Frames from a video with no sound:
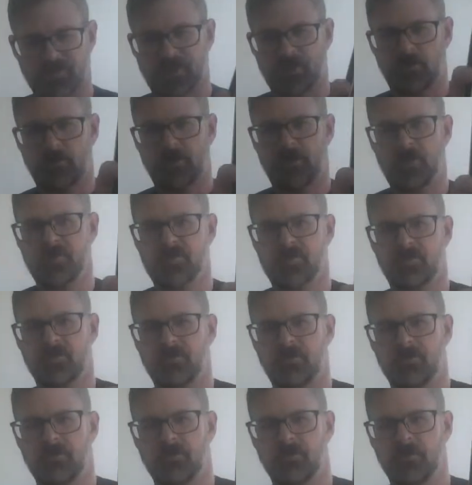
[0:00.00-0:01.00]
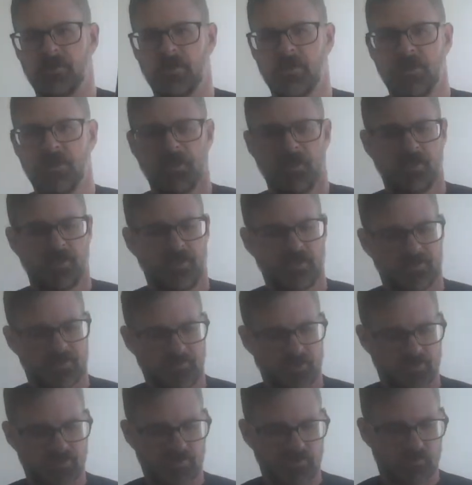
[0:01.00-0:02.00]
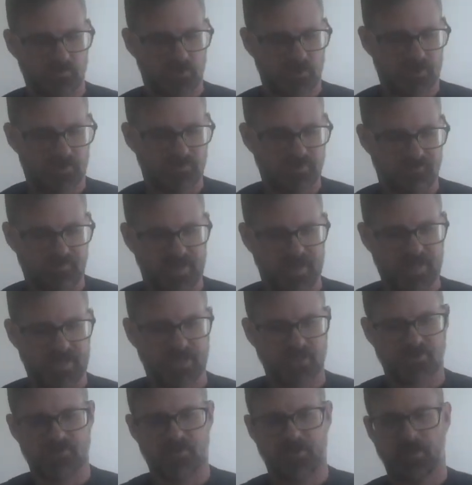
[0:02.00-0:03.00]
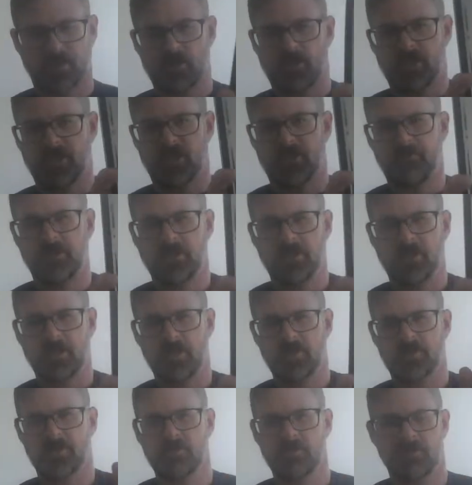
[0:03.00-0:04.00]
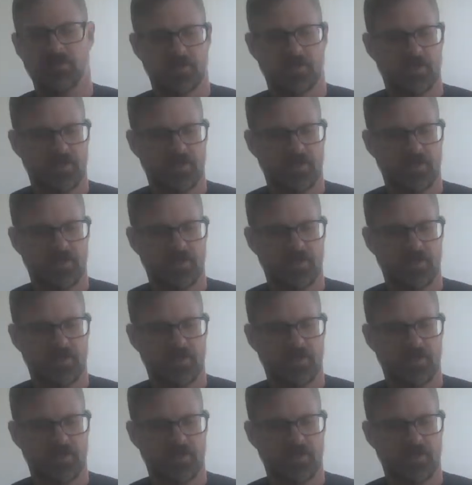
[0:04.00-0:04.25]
set location. That dimensional door comes back in track line communication,